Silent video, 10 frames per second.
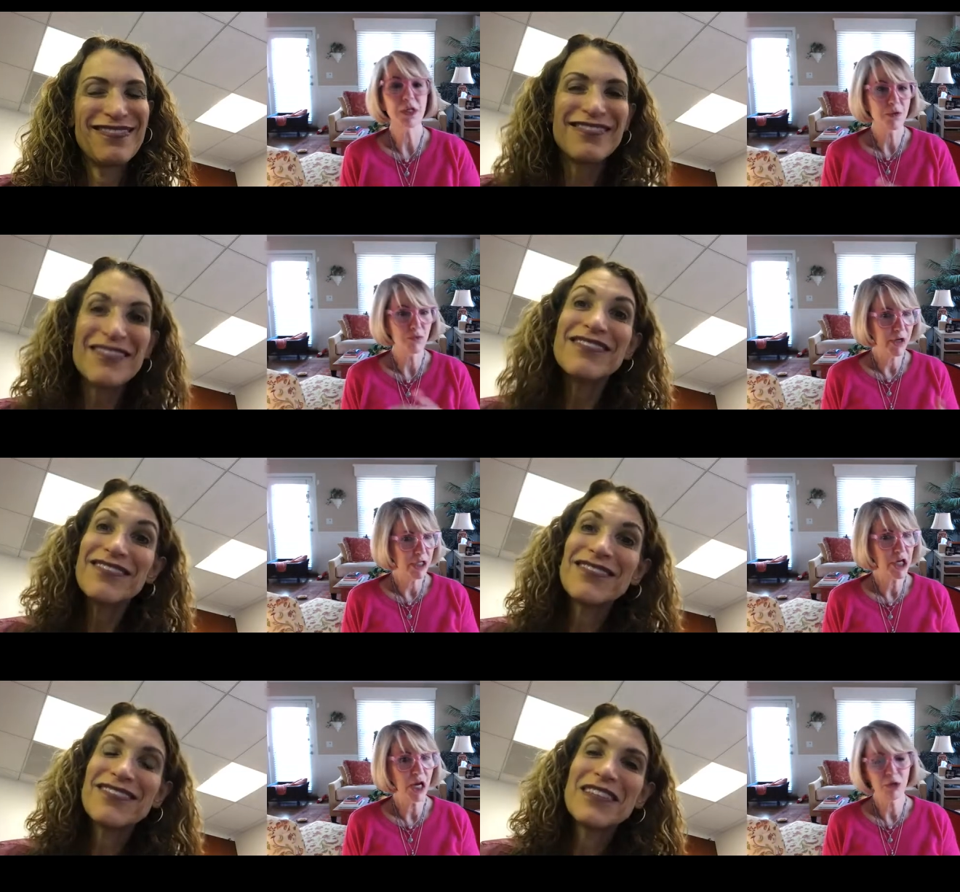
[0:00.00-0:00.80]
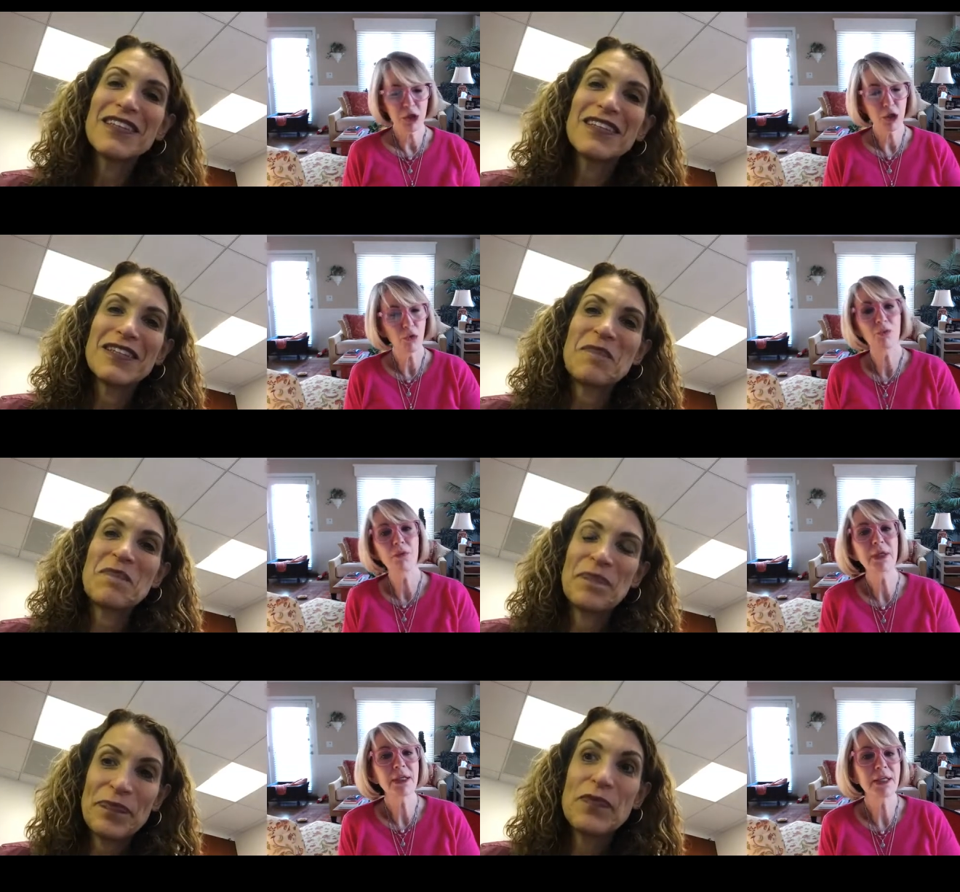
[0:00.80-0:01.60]
Speaker 1: to reach out to you,
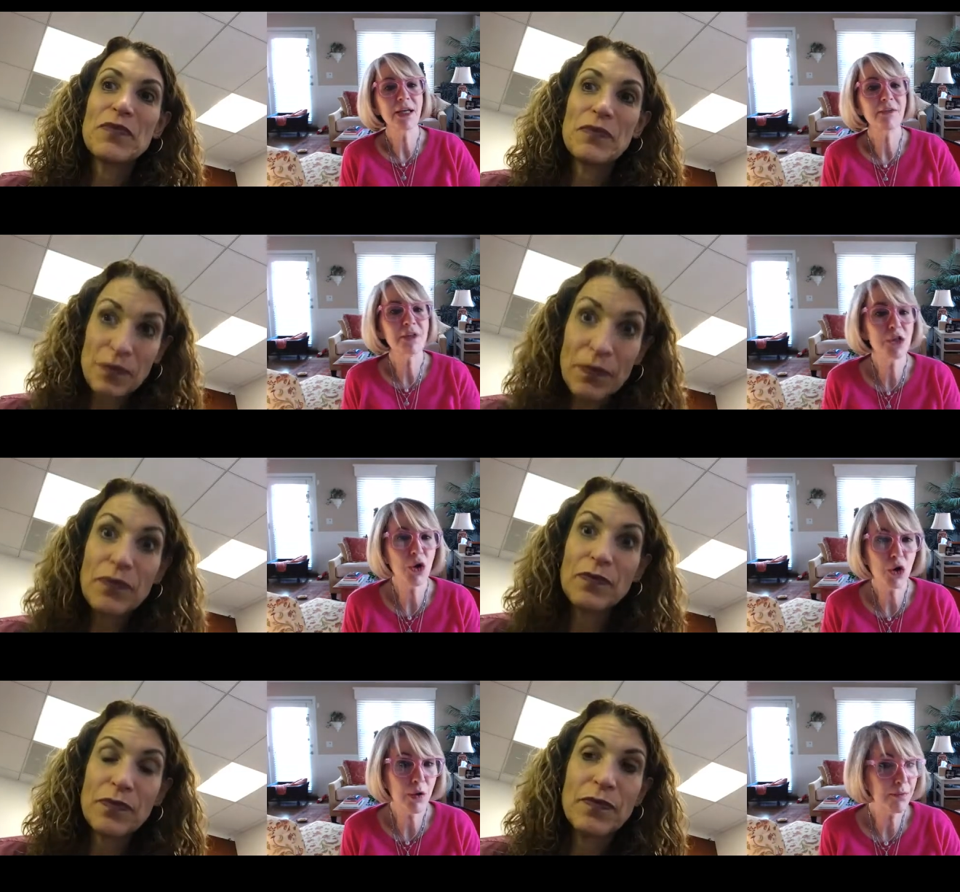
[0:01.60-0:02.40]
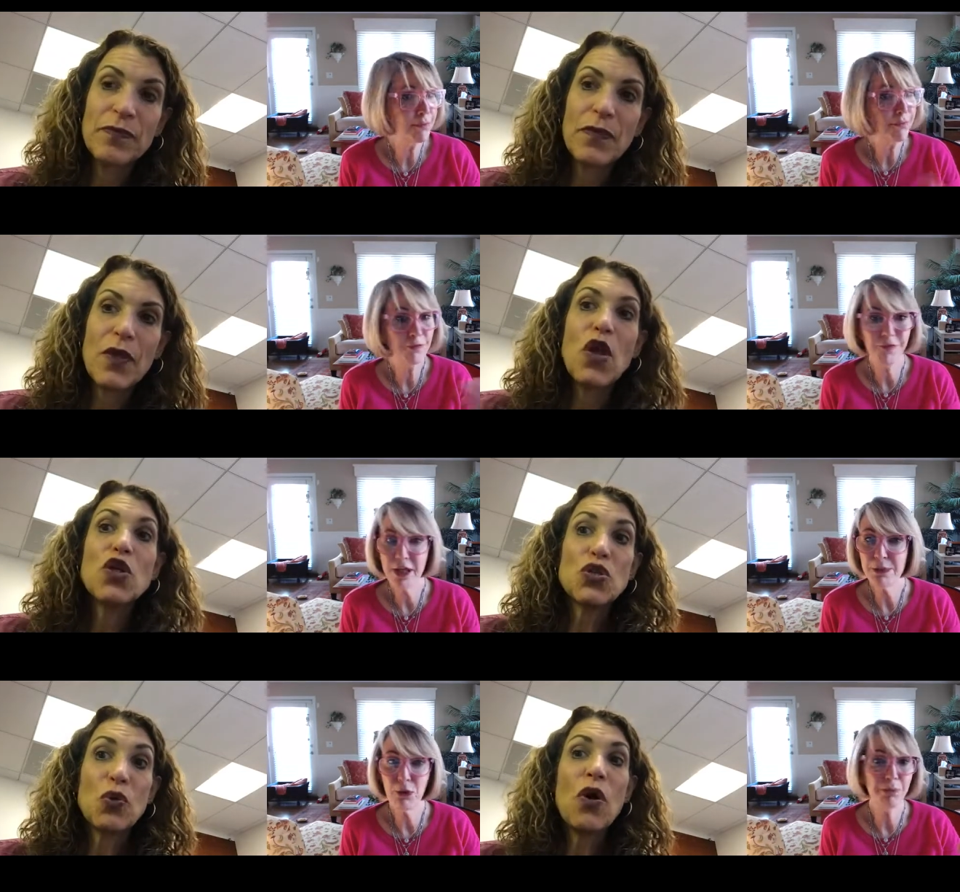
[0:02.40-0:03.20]
give us your
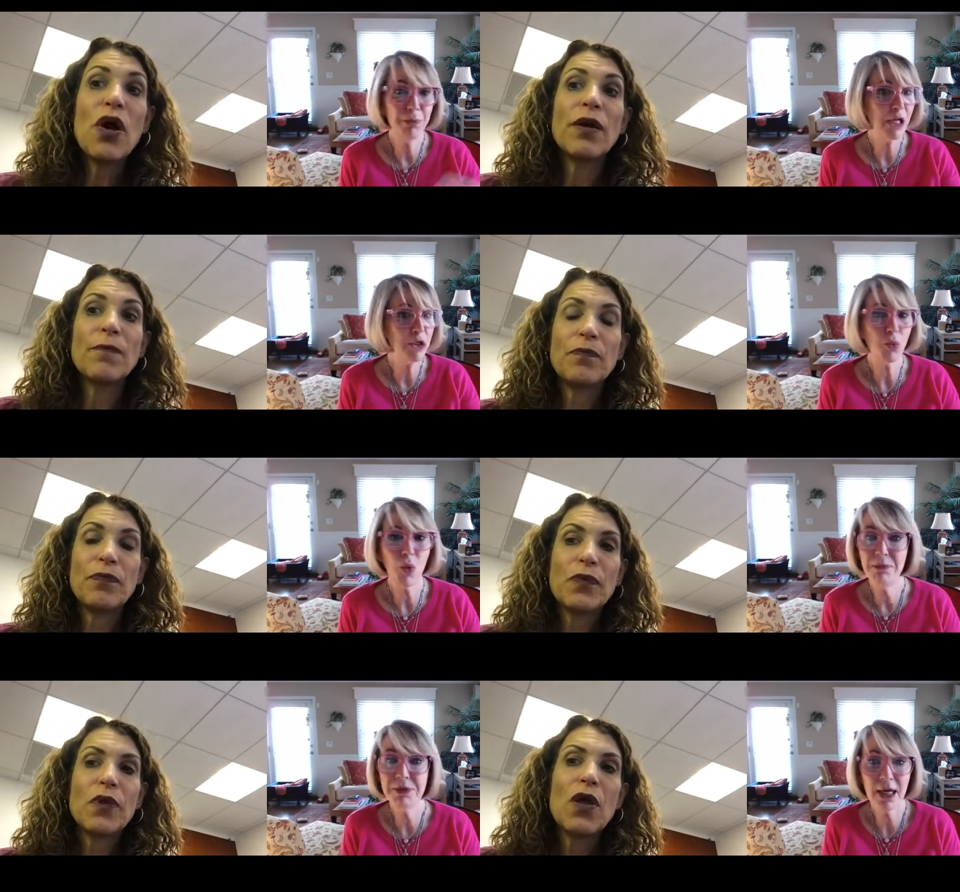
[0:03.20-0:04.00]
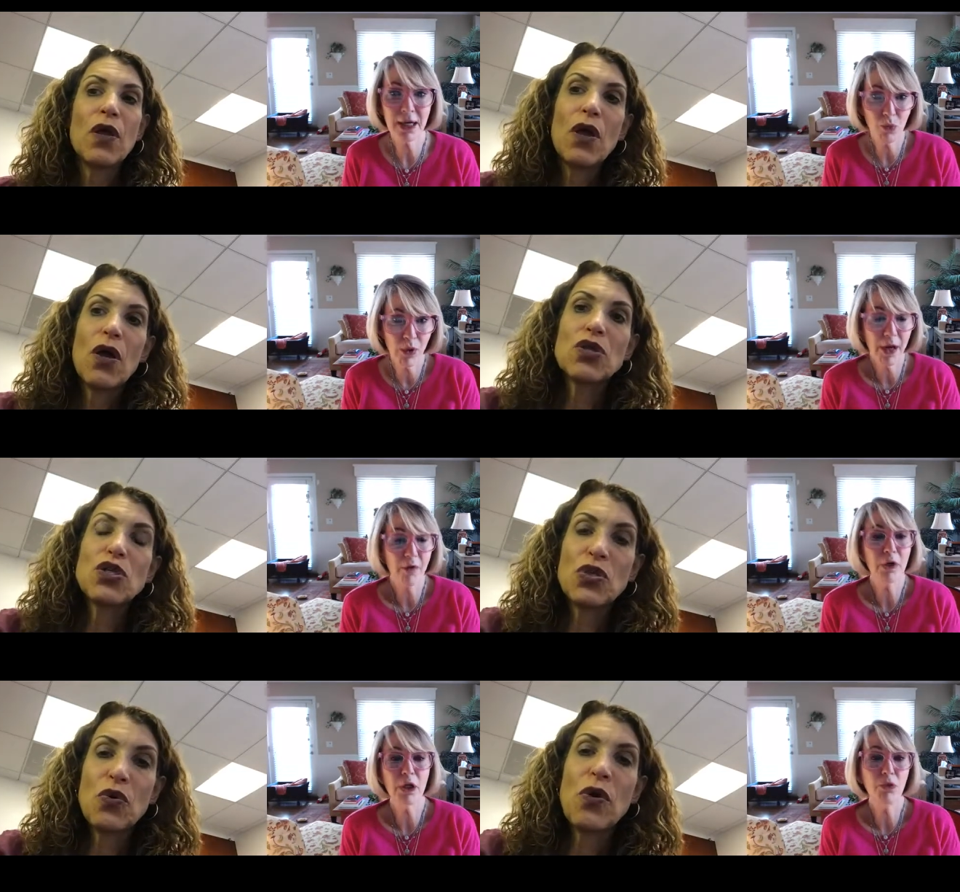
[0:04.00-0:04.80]
Facebook page, your website, whatever
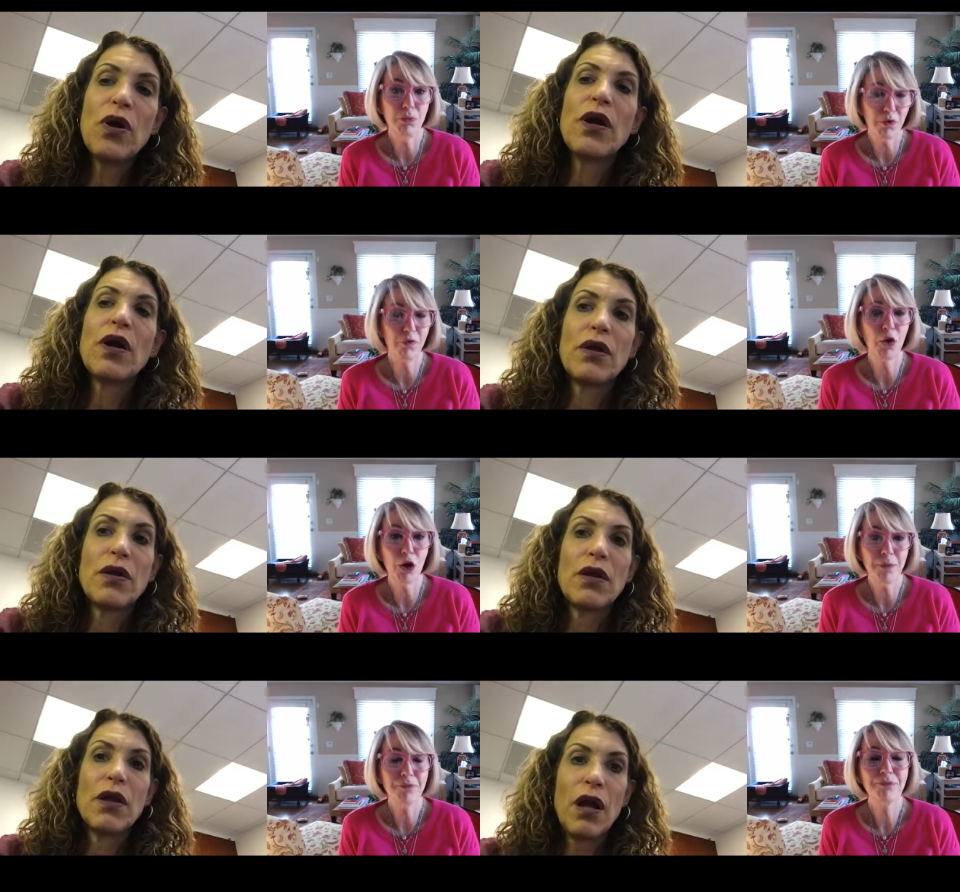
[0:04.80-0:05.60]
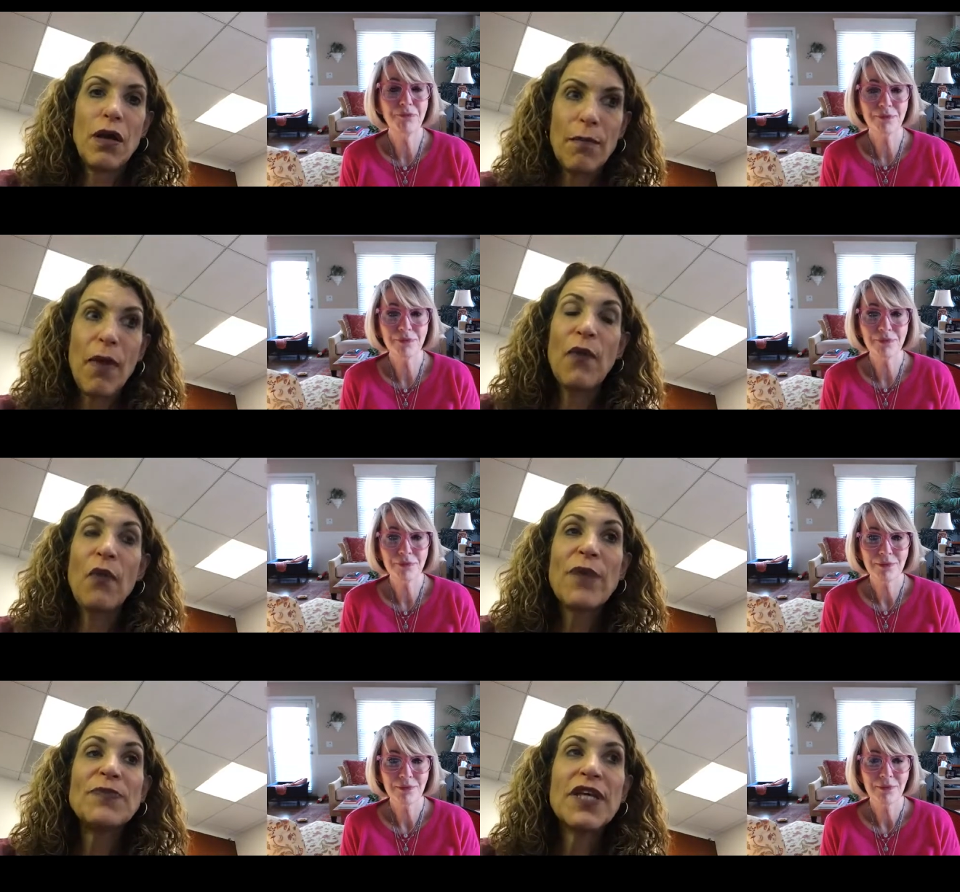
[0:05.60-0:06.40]
sure. you prefer.
Speaker 2: My
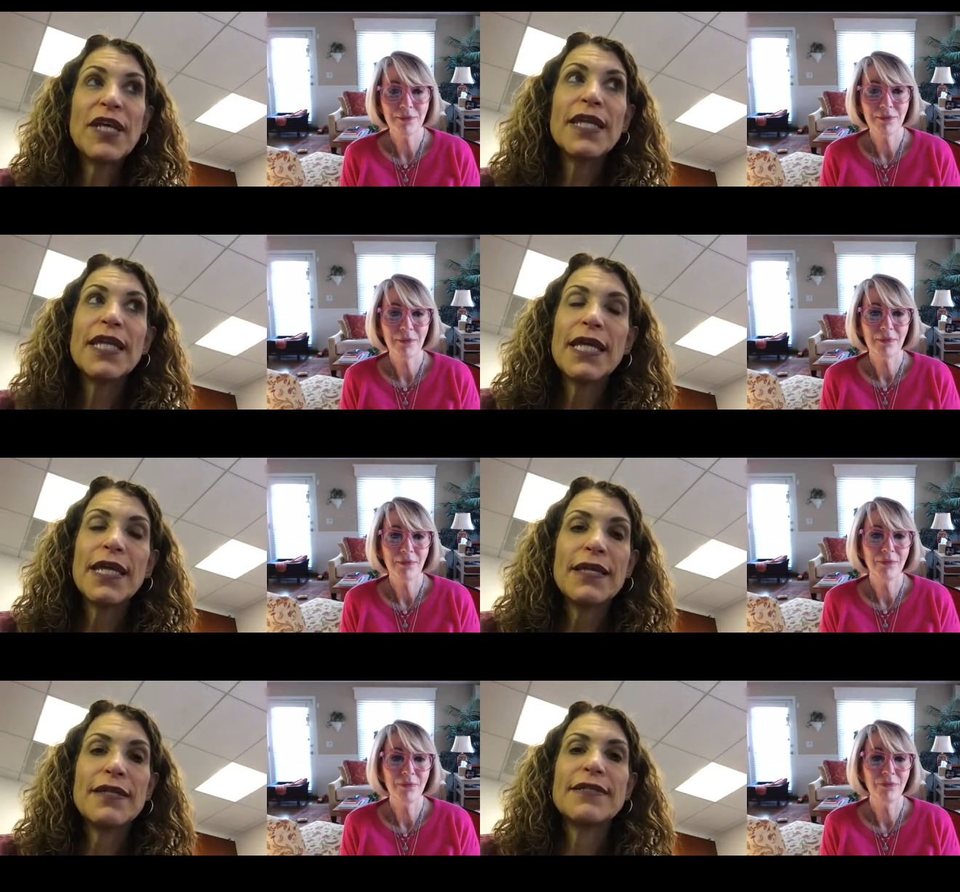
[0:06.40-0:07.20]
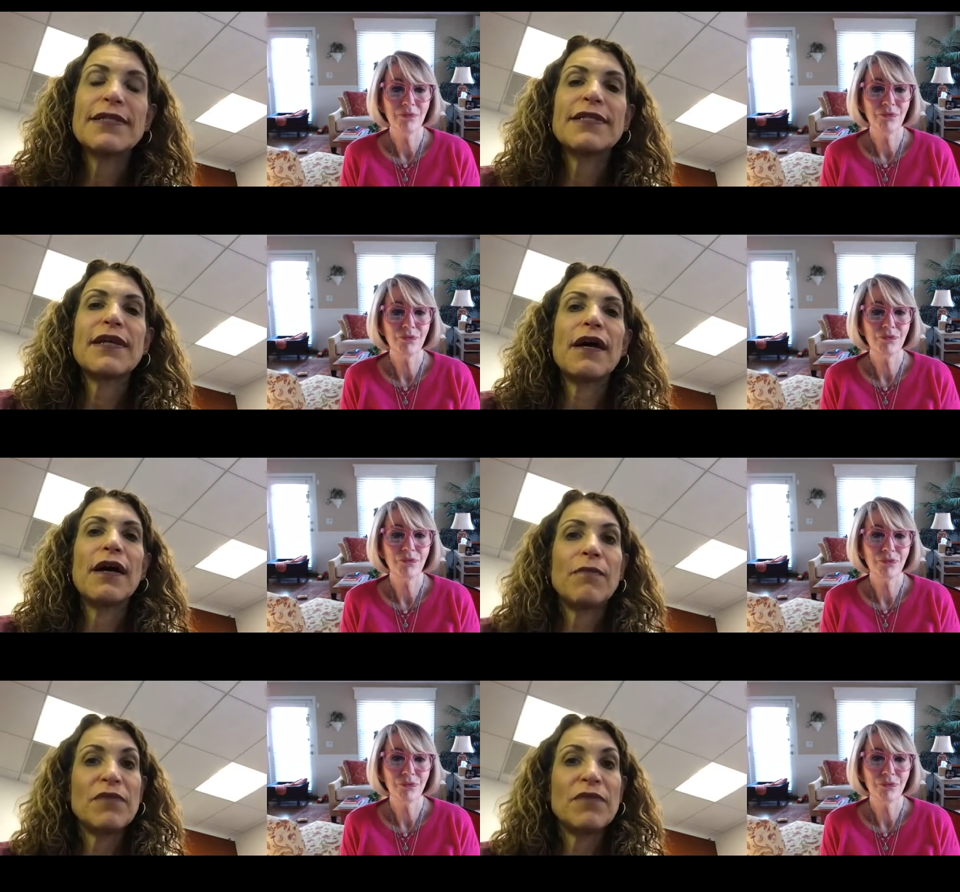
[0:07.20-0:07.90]
website is um,